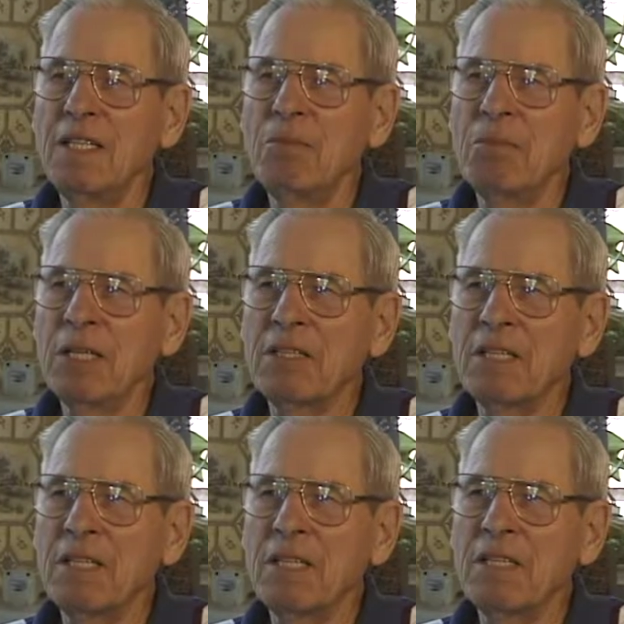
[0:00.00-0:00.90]
But
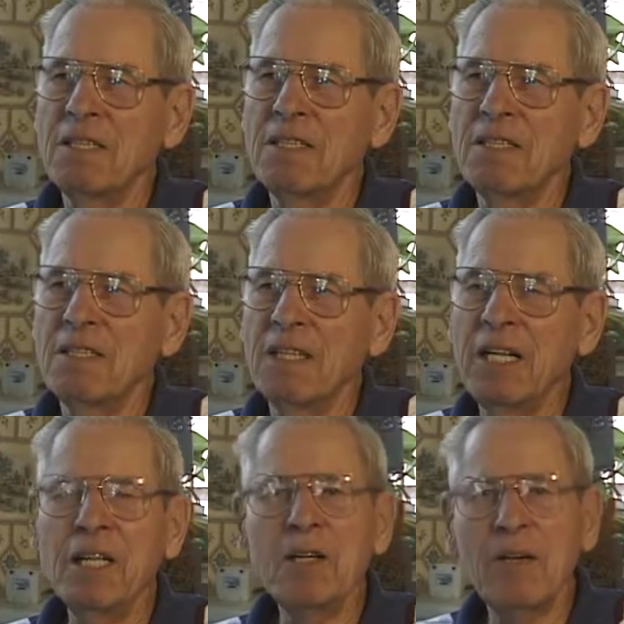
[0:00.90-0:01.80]
I
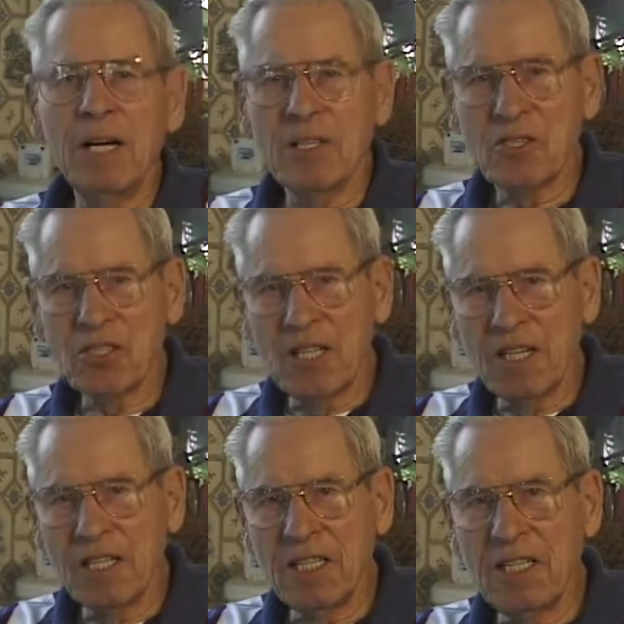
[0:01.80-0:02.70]
didn't know how to
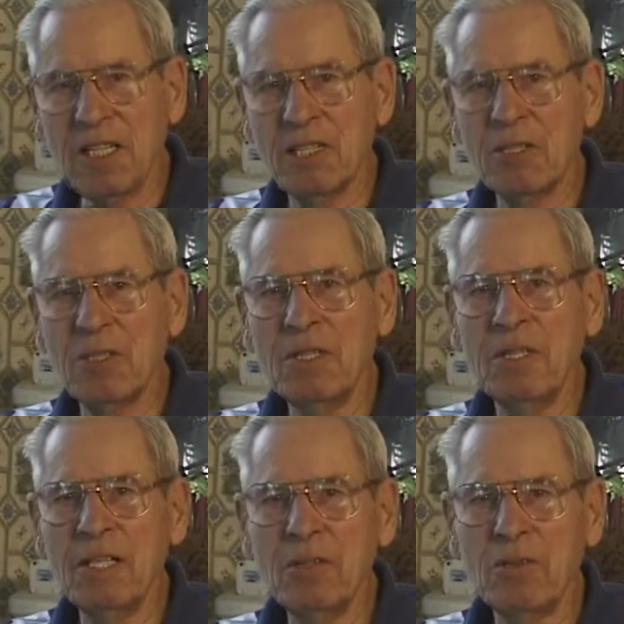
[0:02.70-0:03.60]
start getting into it,
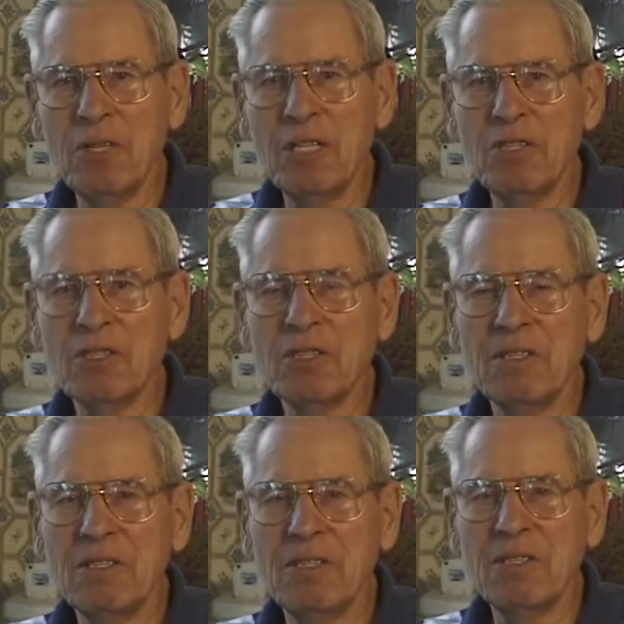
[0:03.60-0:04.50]
and other things
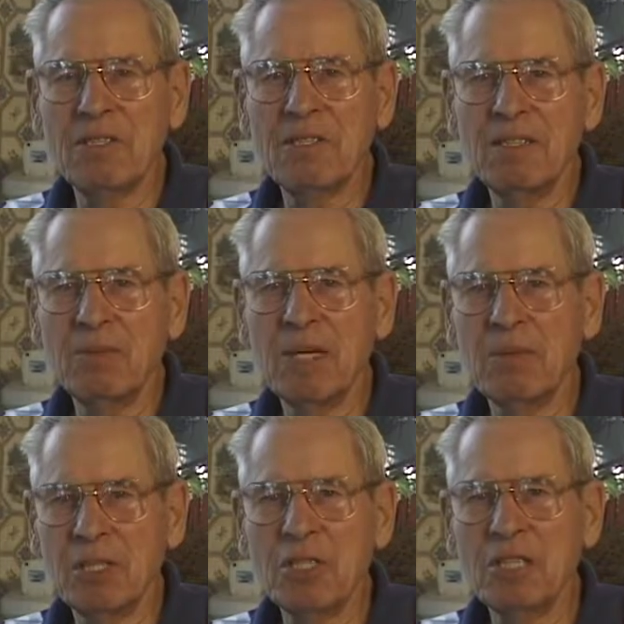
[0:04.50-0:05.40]
when I
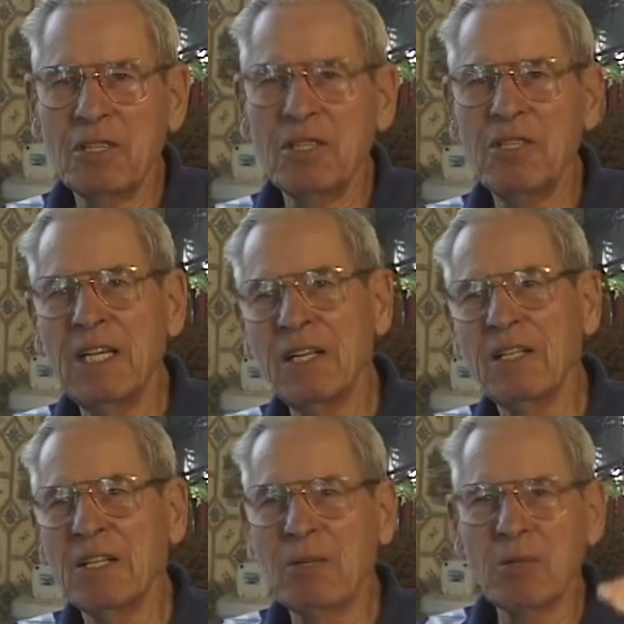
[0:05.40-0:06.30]
was younger had
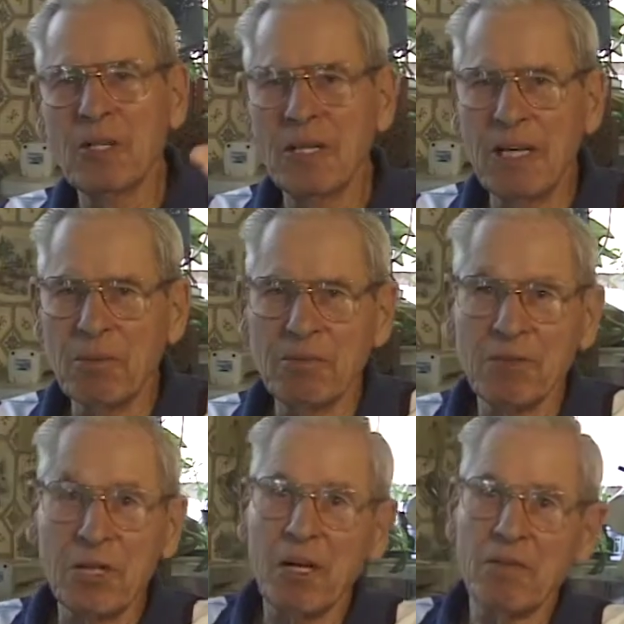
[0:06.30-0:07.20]
a little more glamour.
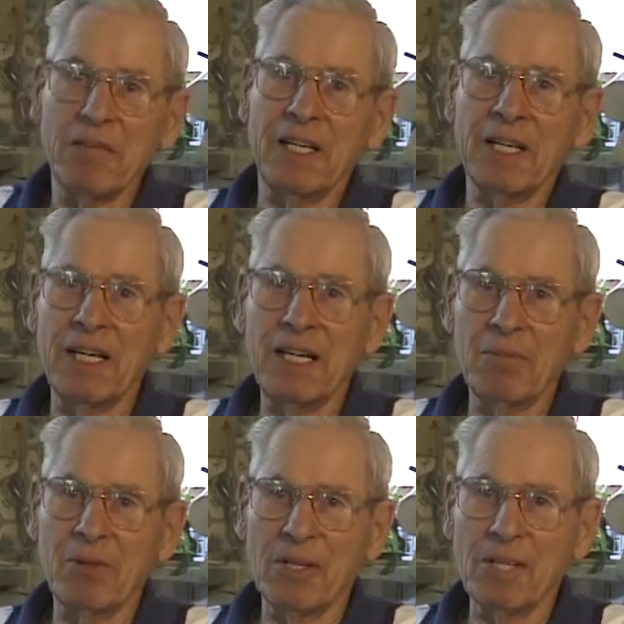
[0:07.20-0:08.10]
Photography had a
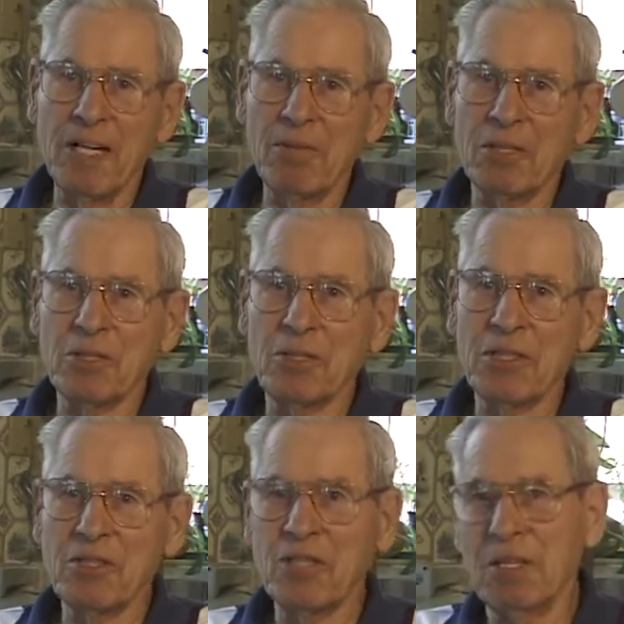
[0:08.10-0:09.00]
lot more glamour to it
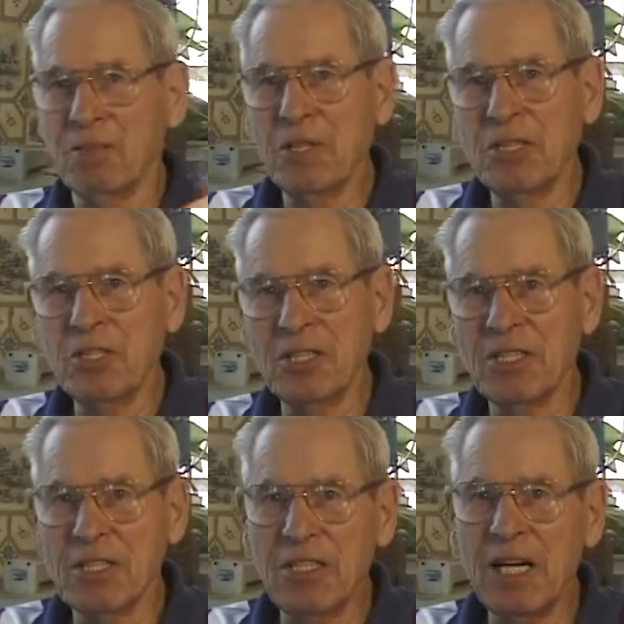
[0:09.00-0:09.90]
than sitting punching
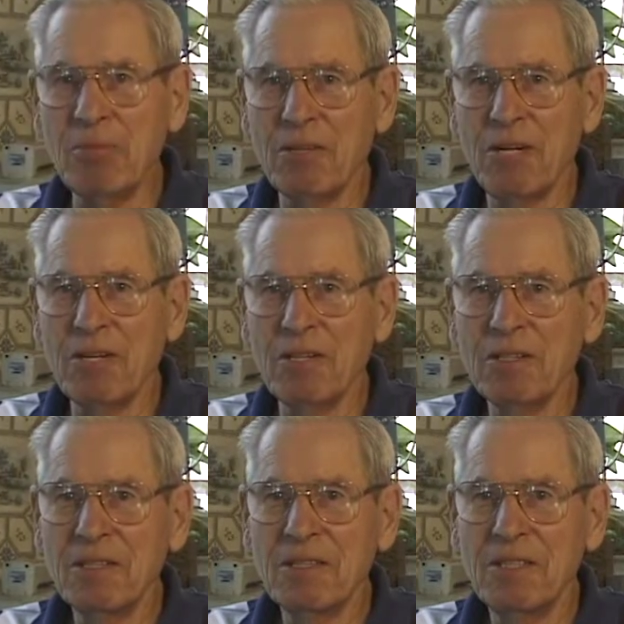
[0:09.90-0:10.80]
at the typewriter.
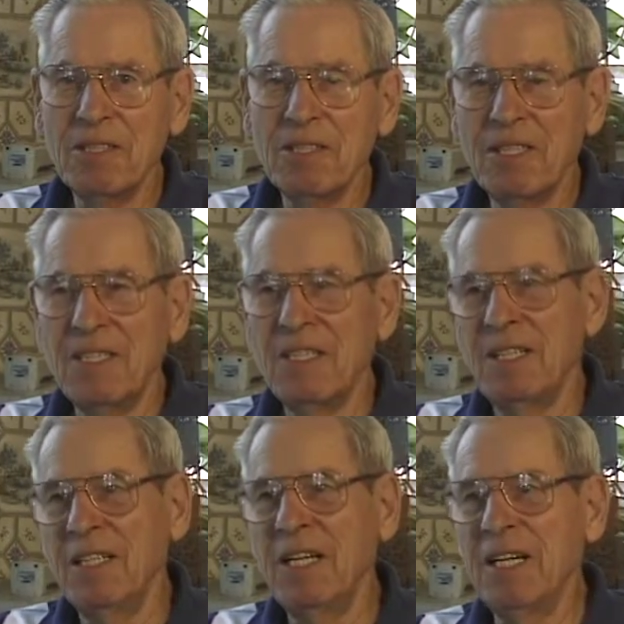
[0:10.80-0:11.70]

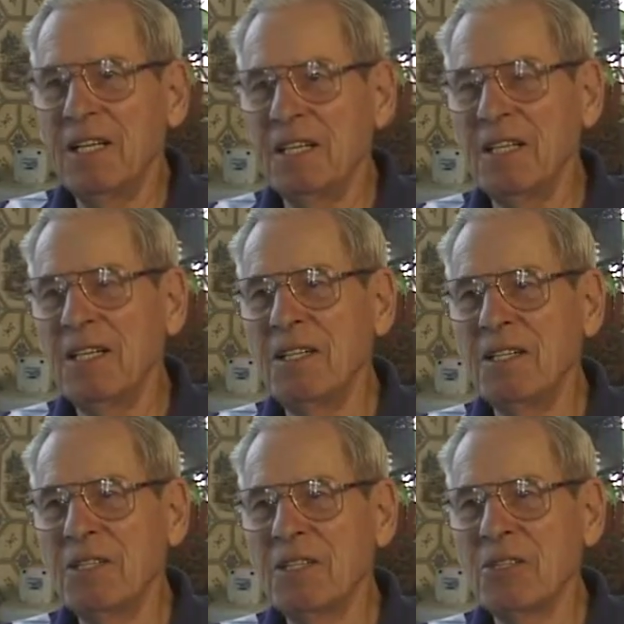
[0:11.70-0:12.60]
And
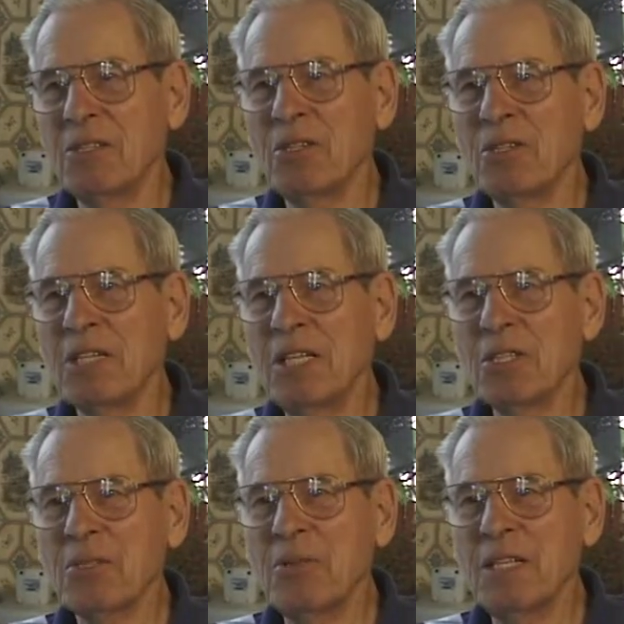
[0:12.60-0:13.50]
so
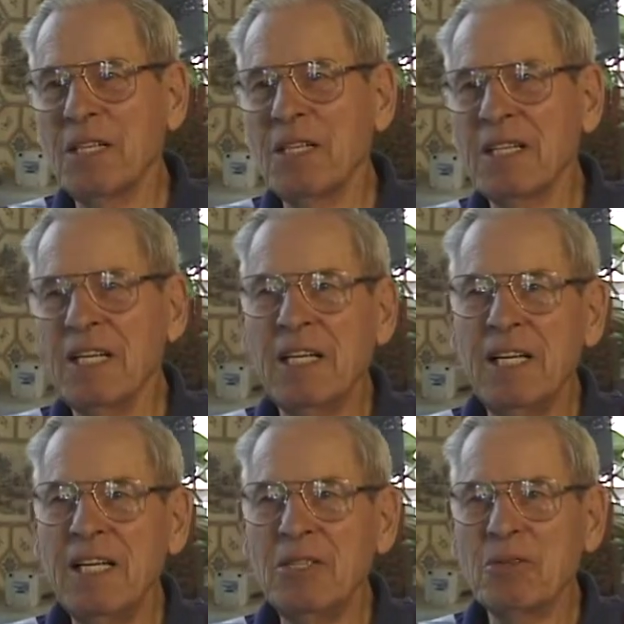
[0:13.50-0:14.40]
consequently, at that
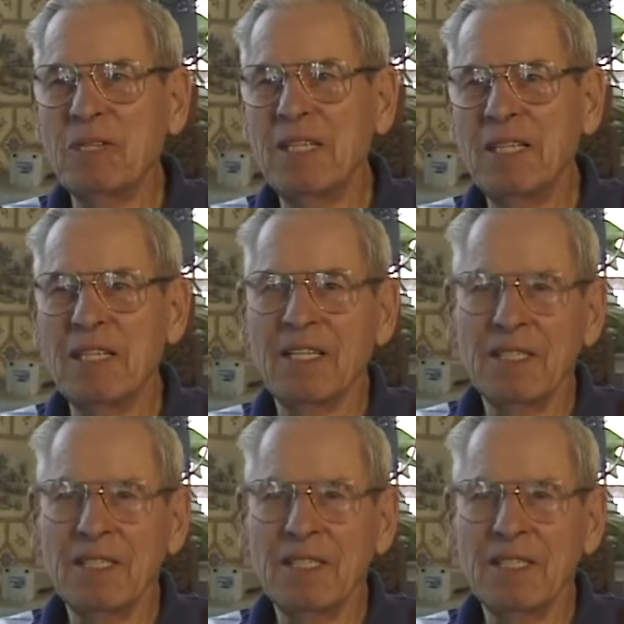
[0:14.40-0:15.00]
age, why,